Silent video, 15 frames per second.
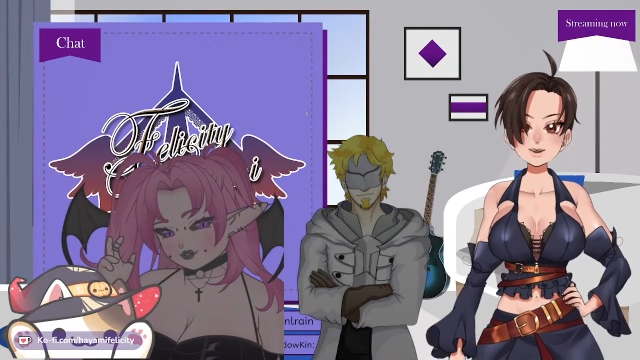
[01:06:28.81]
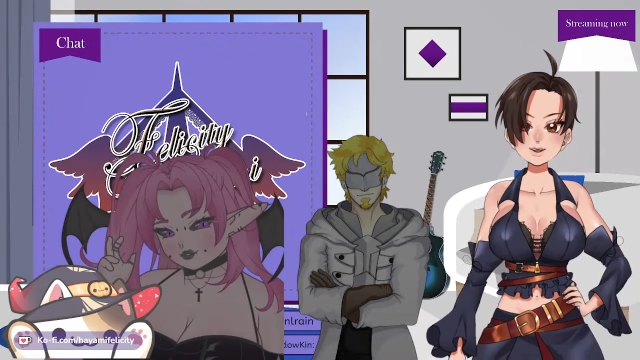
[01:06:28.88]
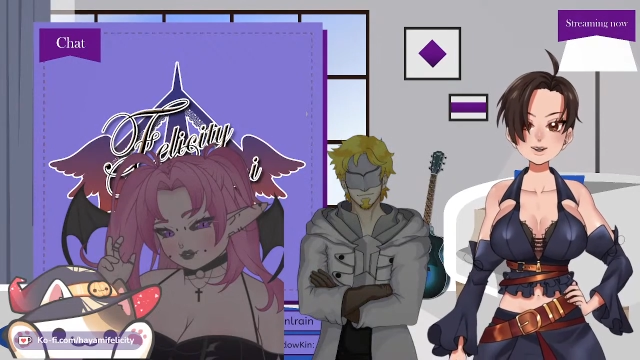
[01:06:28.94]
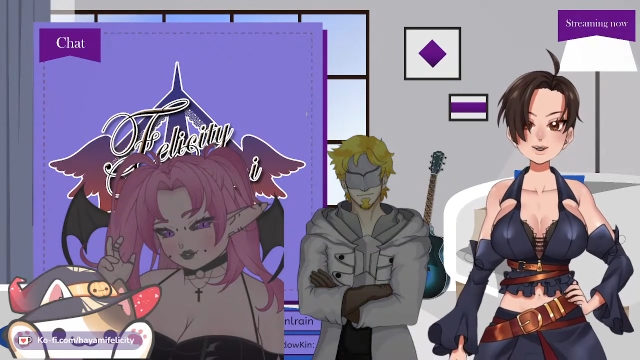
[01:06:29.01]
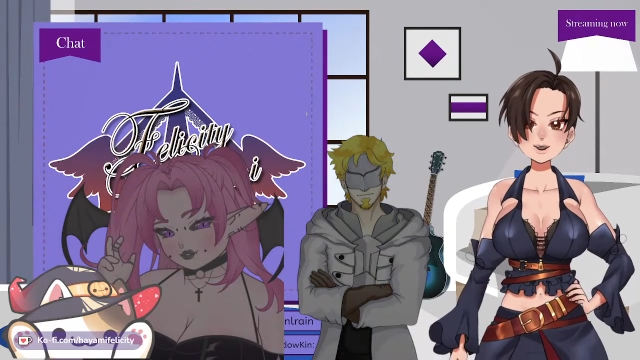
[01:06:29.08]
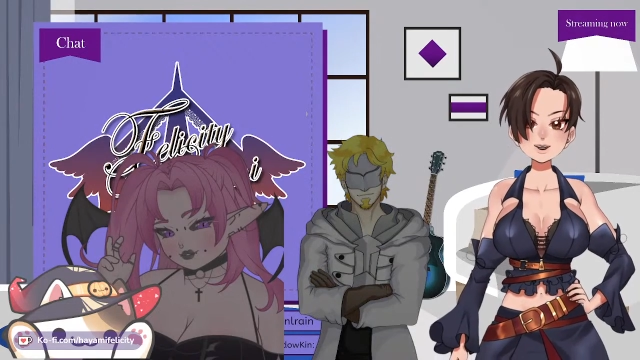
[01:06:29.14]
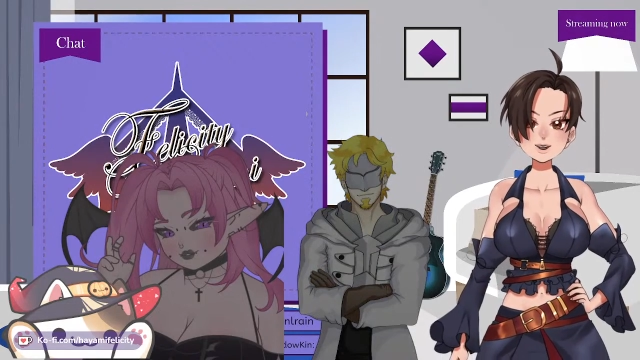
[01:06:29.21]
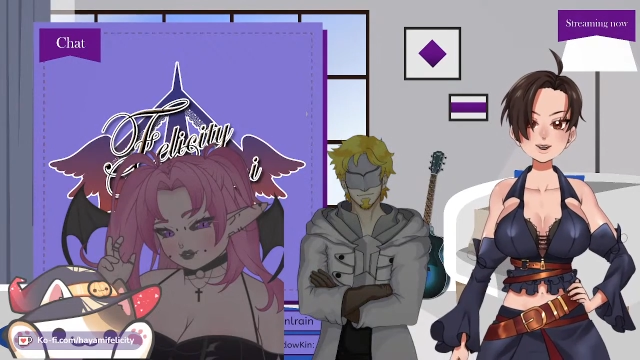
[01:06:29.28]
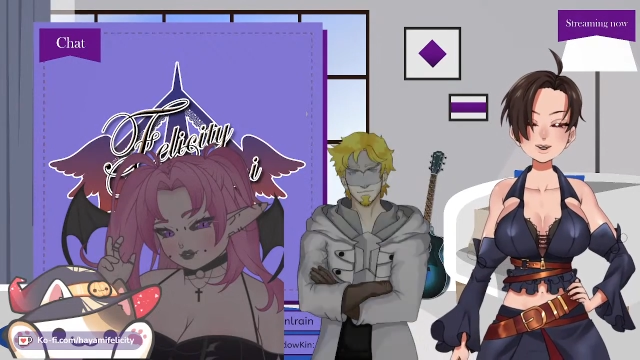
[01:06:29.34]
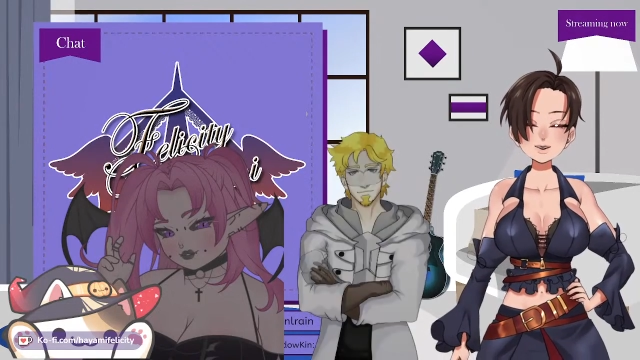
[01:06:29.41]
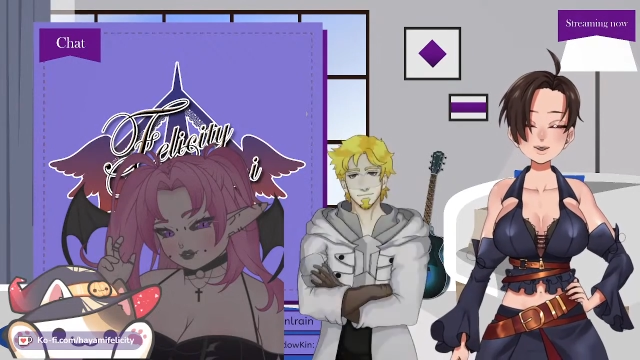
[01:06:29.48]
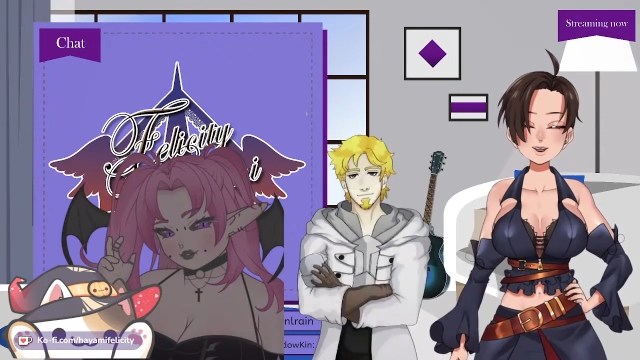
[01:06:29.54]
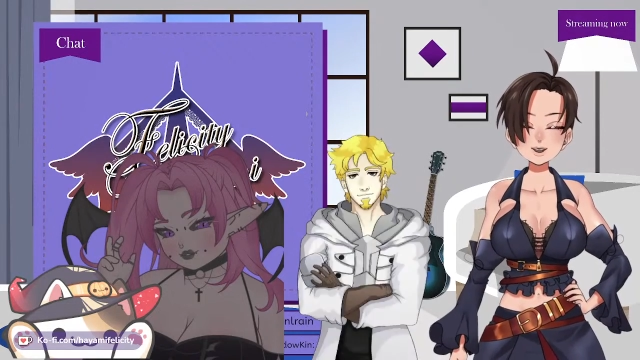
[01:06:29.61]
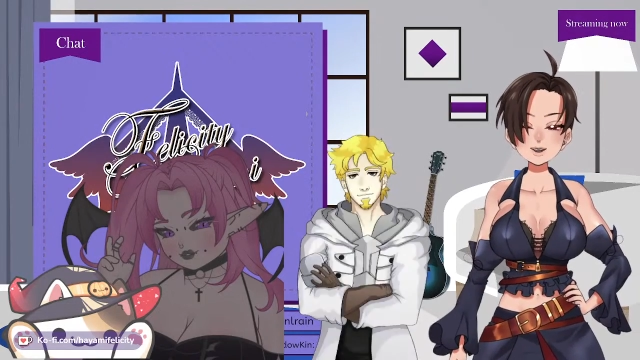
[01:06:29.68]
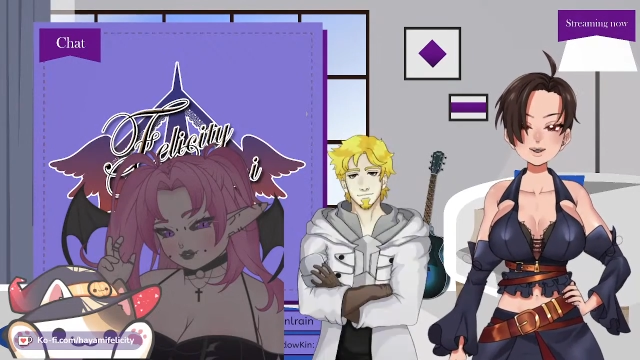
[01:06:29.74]
so I
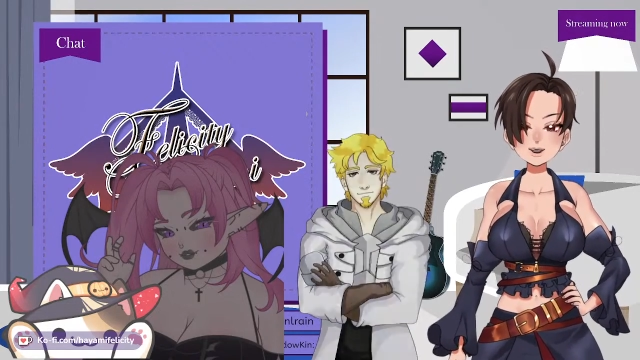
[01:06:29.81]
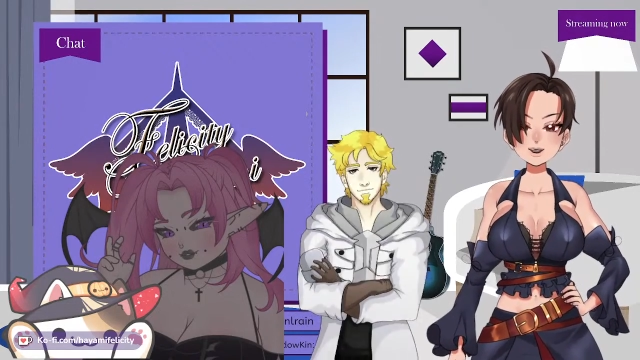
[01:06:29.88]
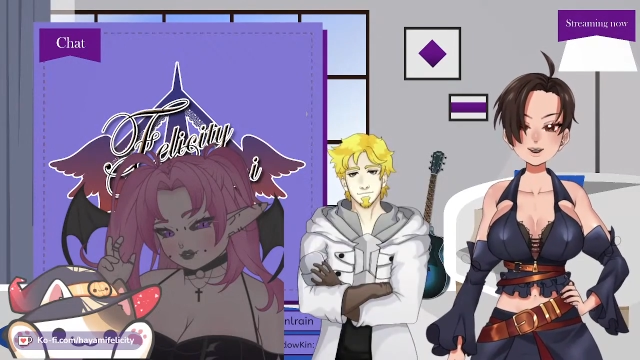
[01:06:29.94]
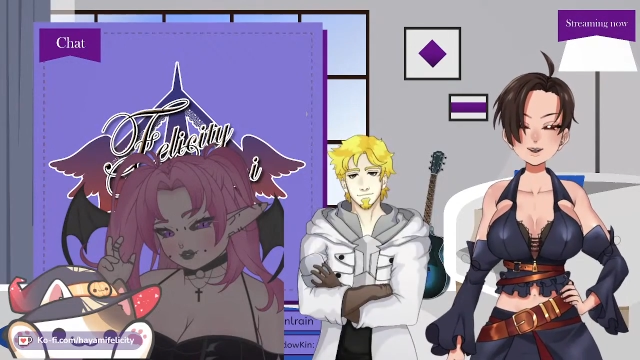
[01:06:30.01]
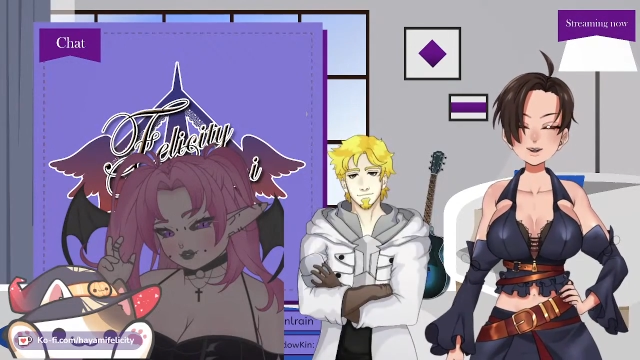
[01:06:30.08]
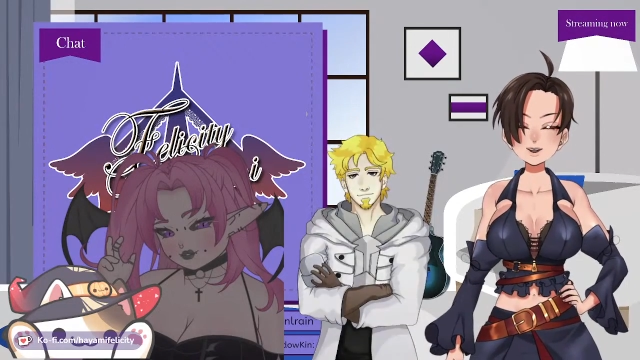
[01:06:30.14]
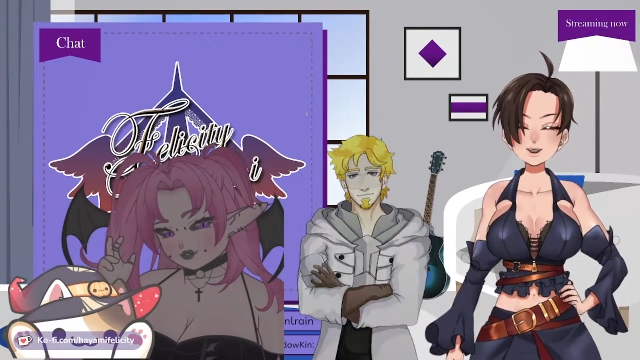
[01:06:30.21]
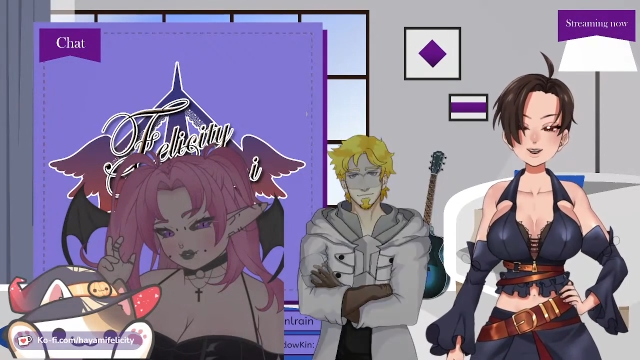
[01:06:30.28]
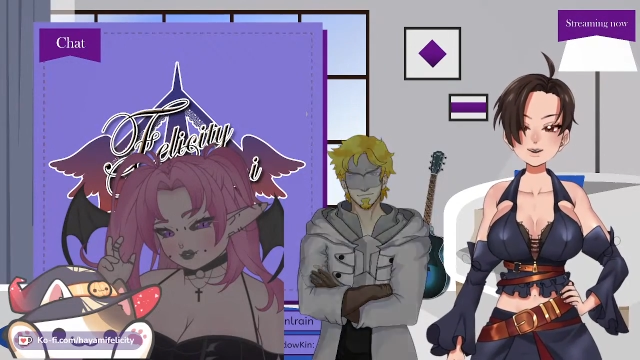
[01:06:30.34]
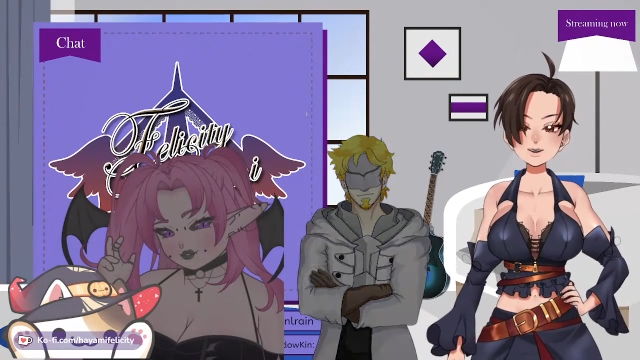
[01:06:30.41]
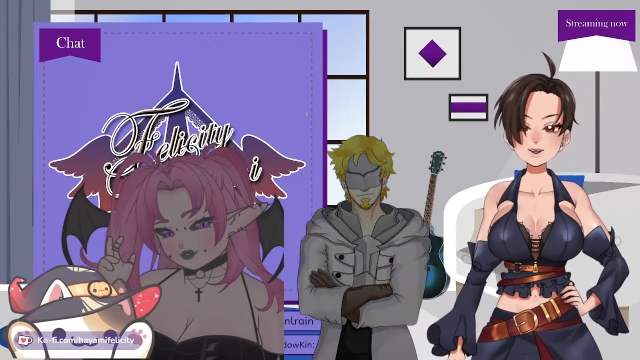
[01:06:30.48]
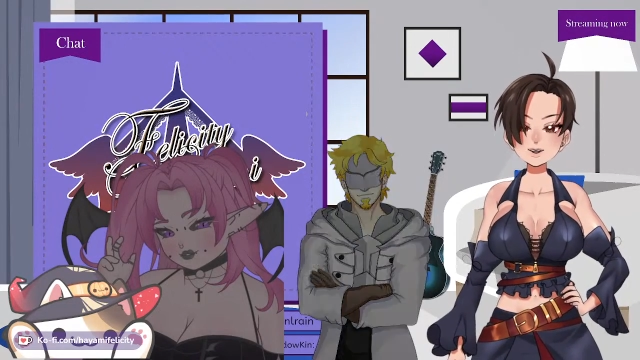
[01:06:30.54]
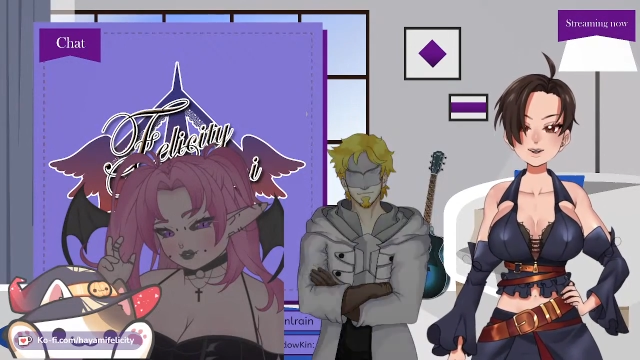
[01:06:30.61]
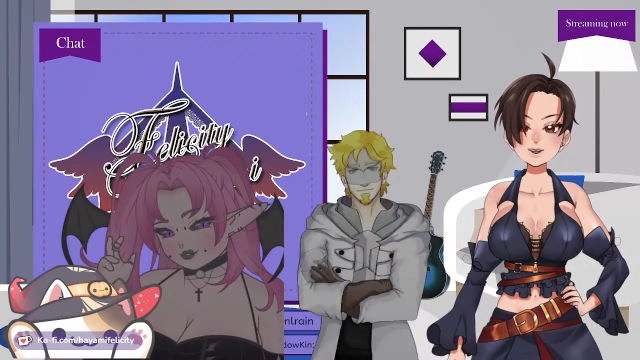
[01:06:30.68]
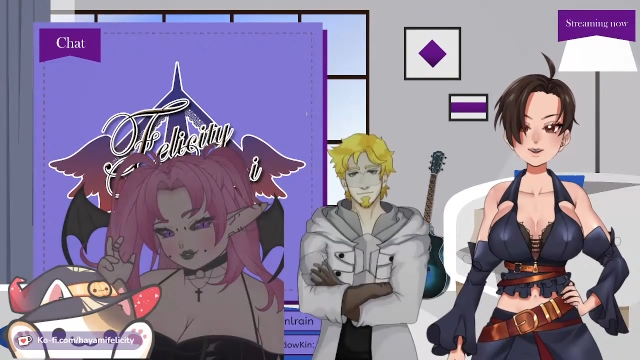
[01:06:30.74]
was asleep
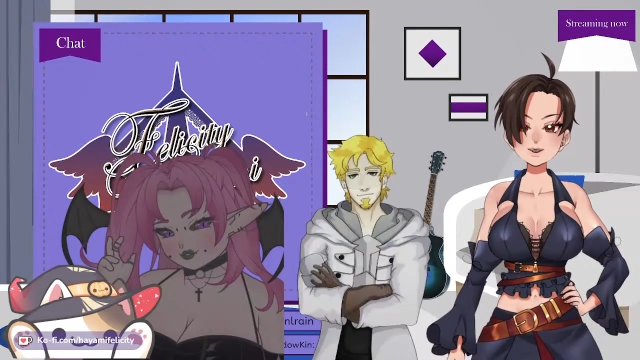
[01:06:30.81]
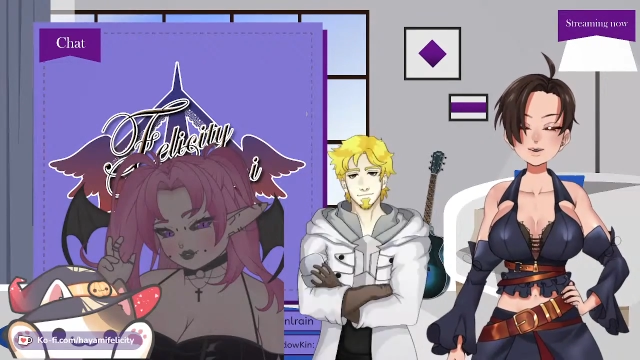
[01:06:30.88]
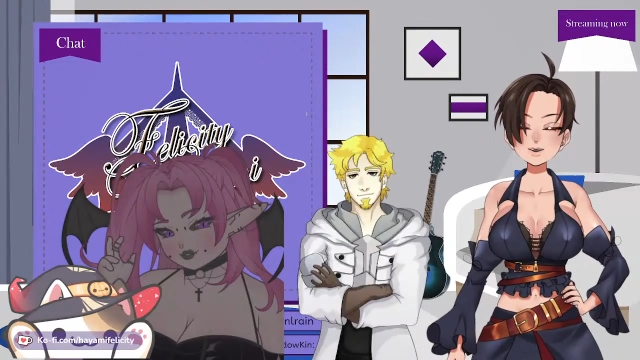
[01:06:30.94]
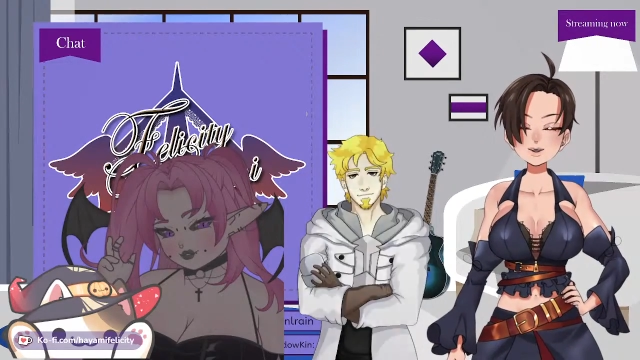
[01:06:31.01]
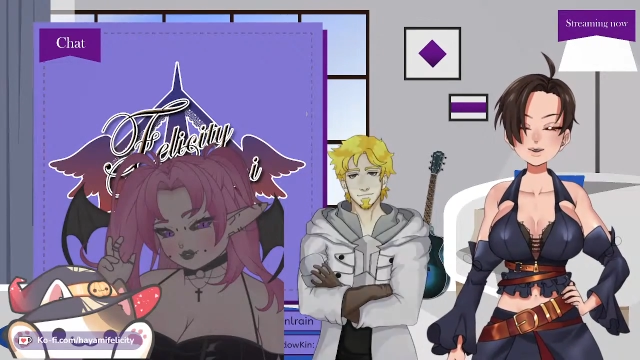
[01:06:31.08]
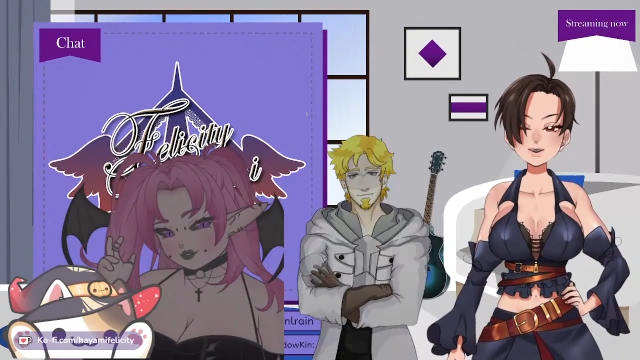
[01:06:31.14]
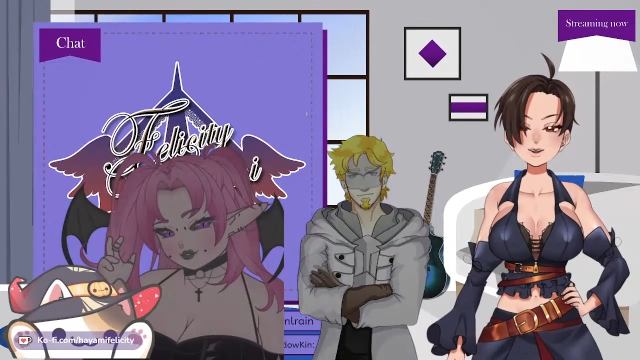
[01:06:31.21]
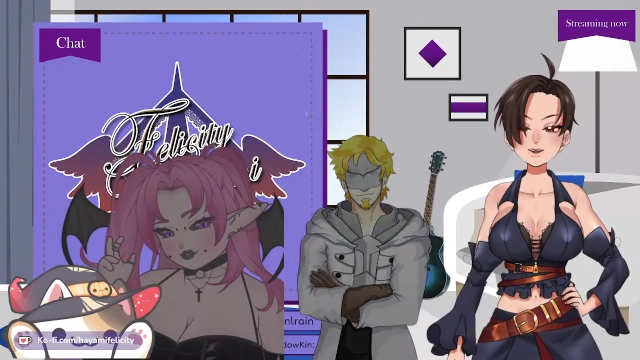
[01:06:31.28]
during a lot of it.